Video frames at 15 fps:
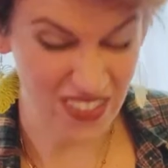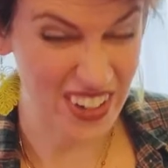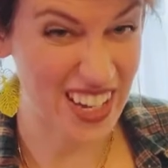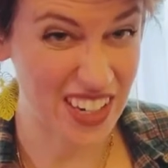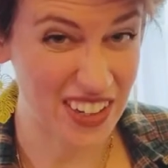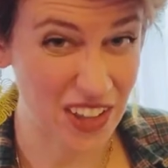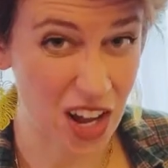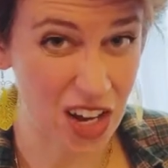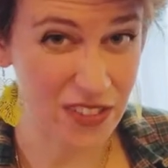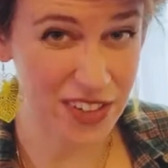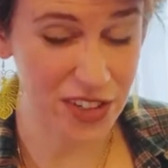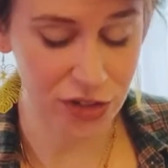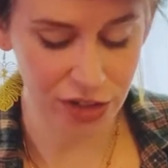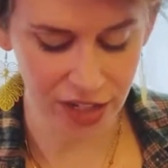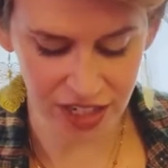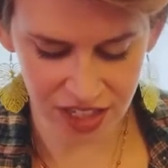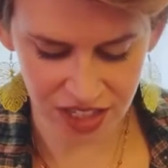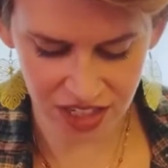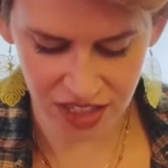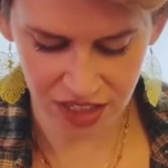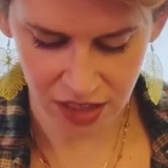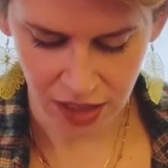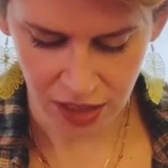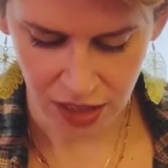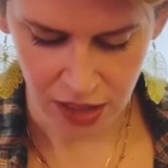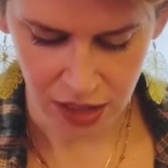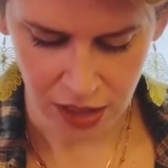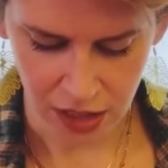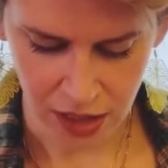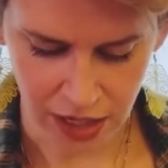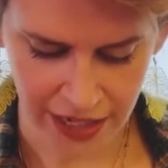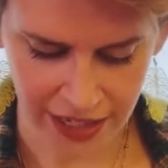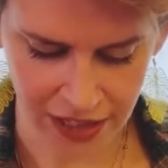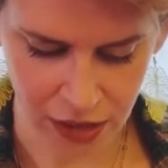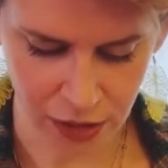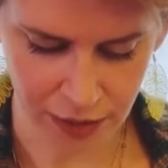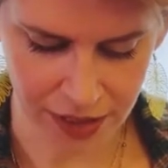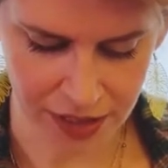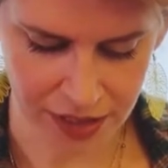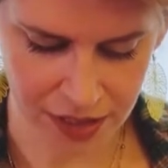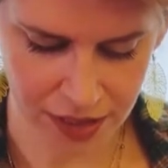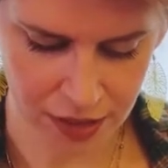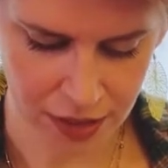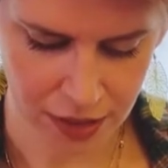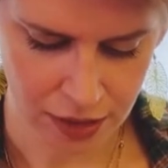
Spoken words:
get a lot of interest, I can always